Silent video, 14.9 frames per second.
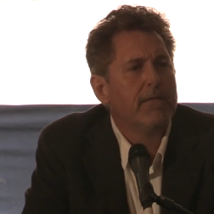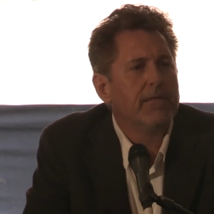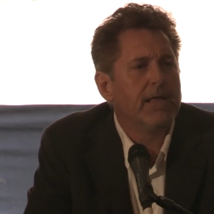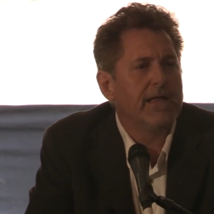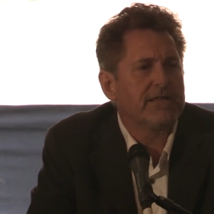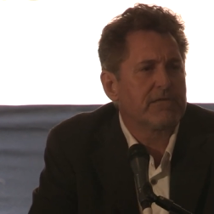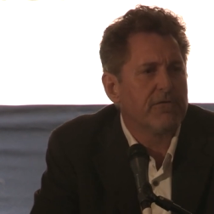
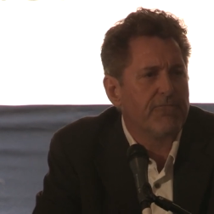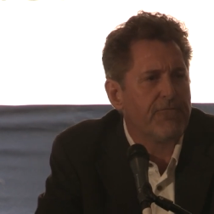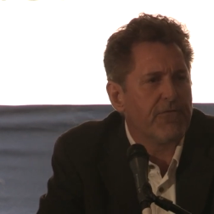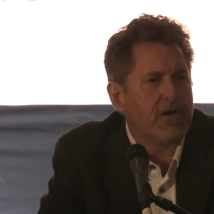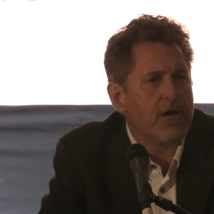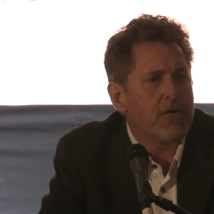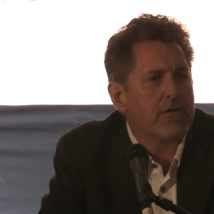Now, that's a
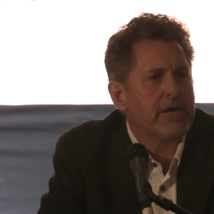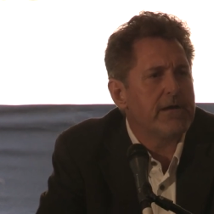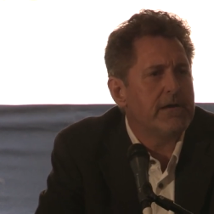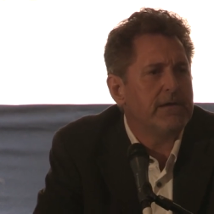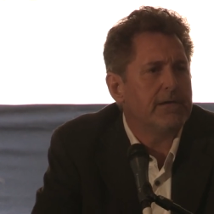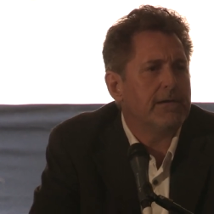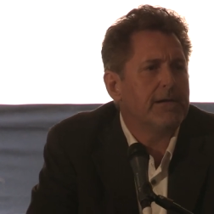
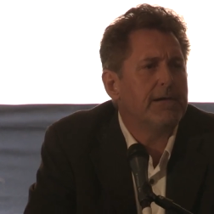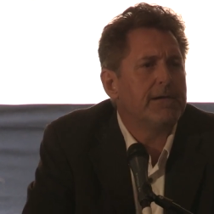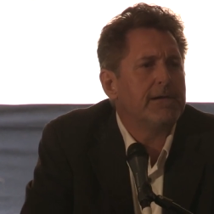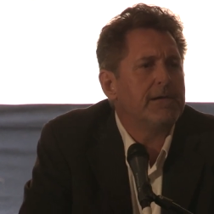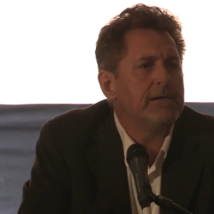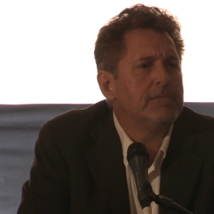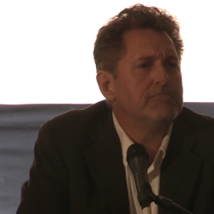very
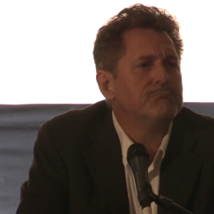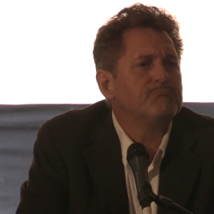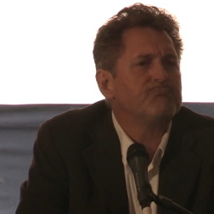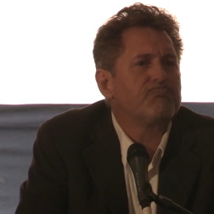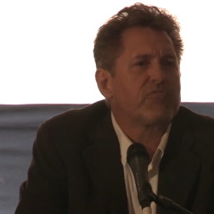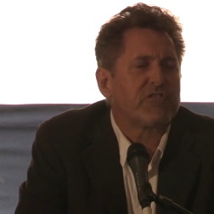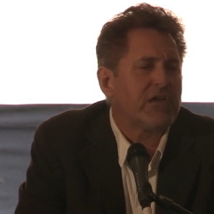
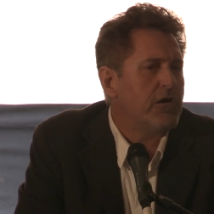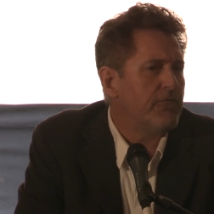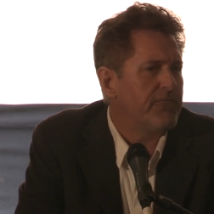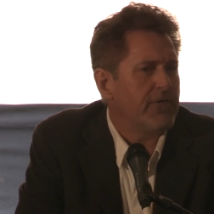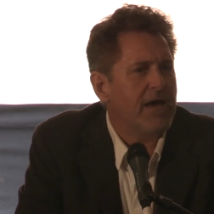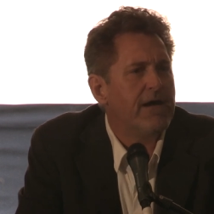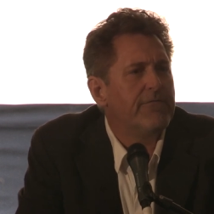um,
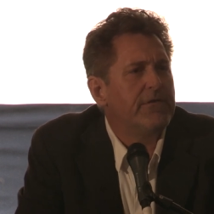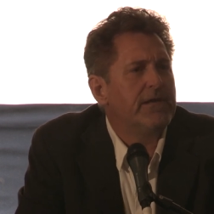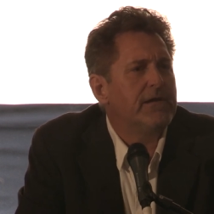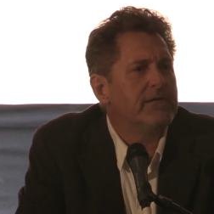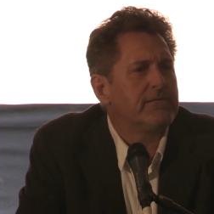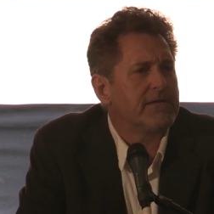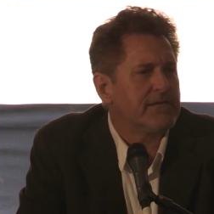
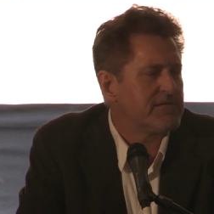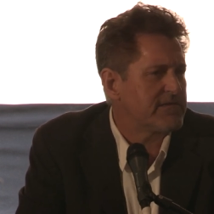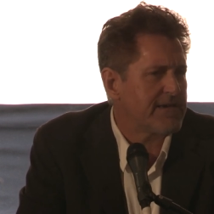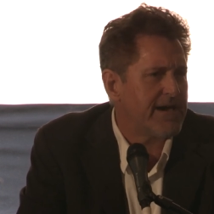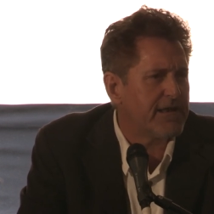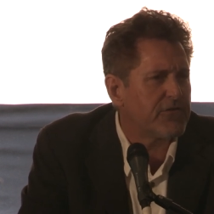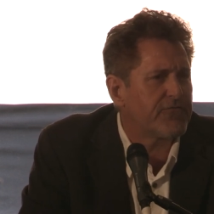self-evident and
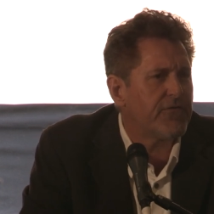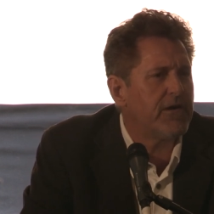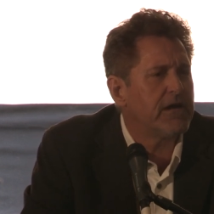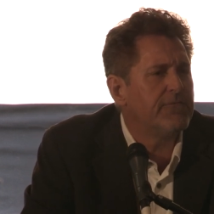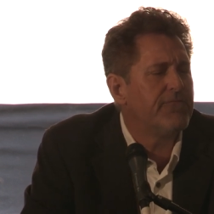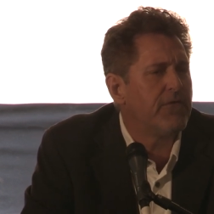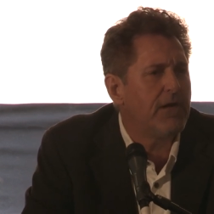
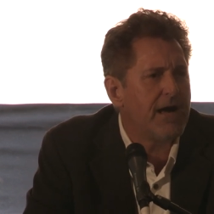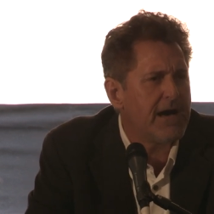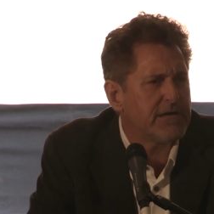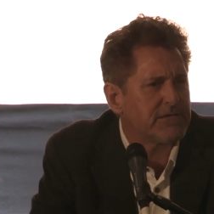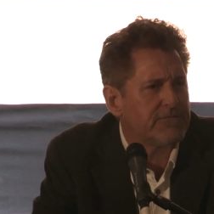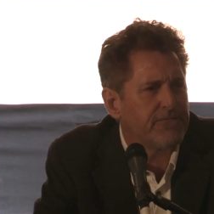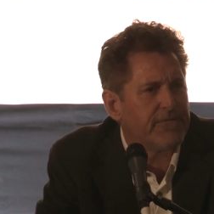satisfying
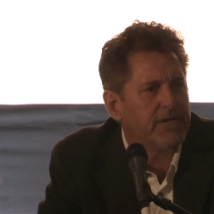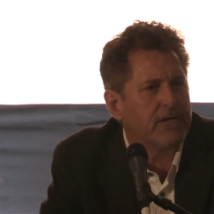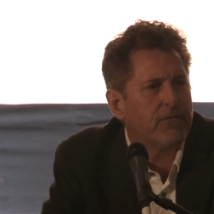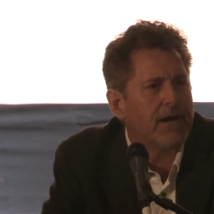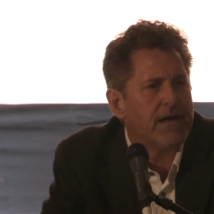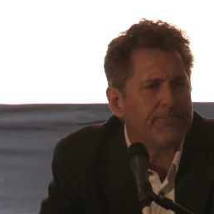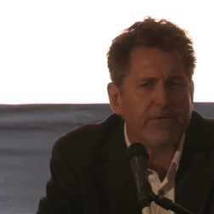philosophy,
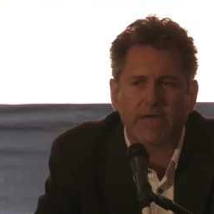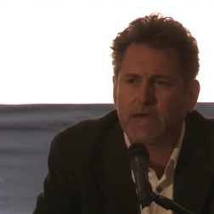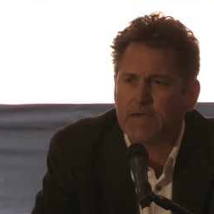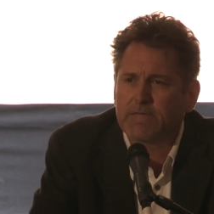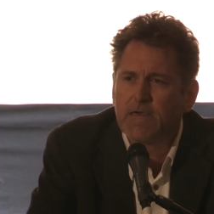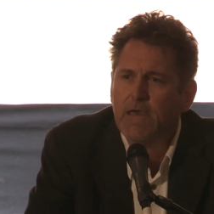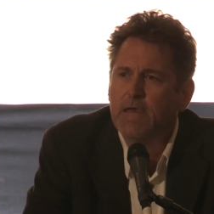right?
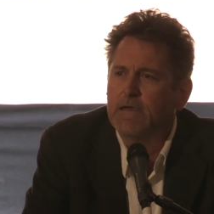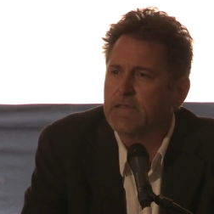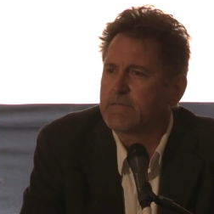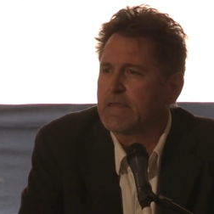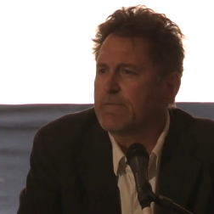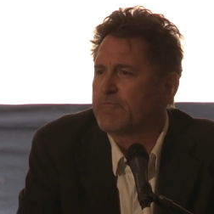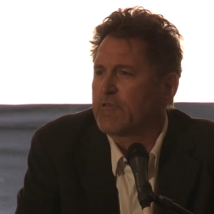Because
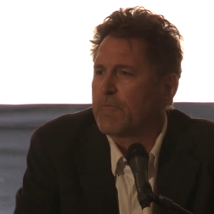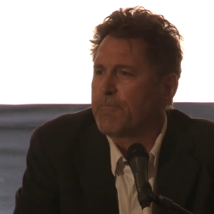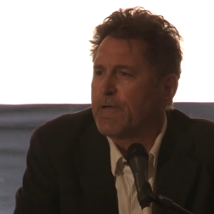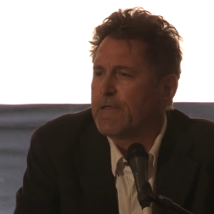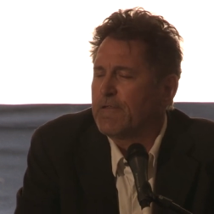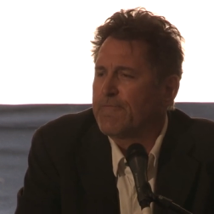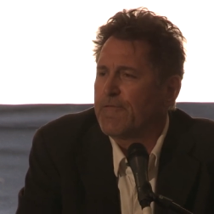it seems to
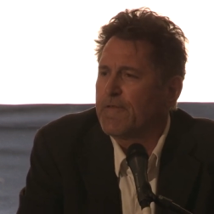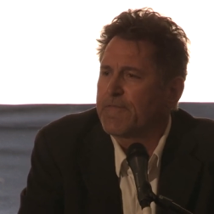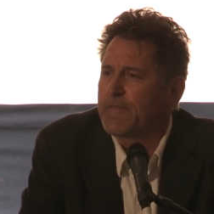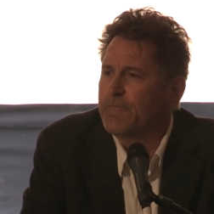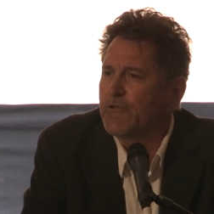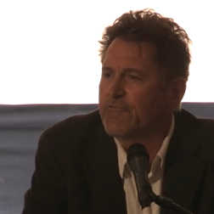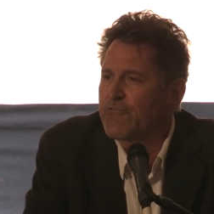benefit
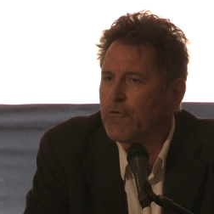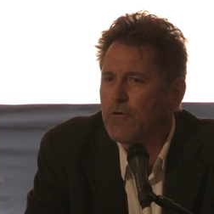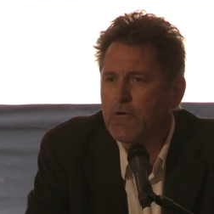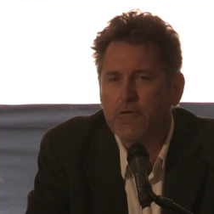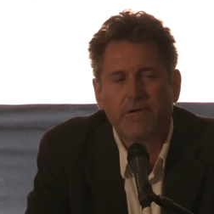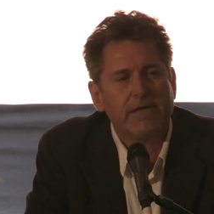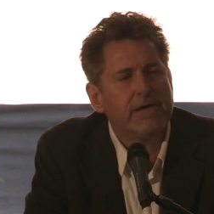the
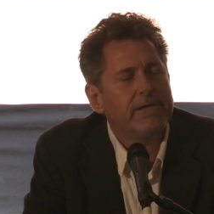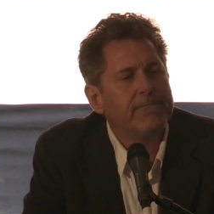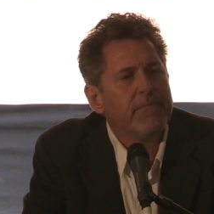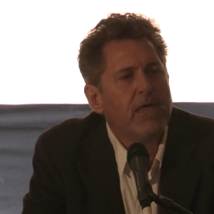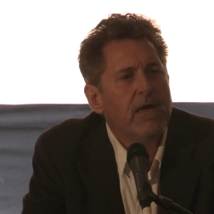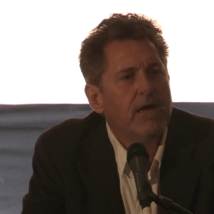majority.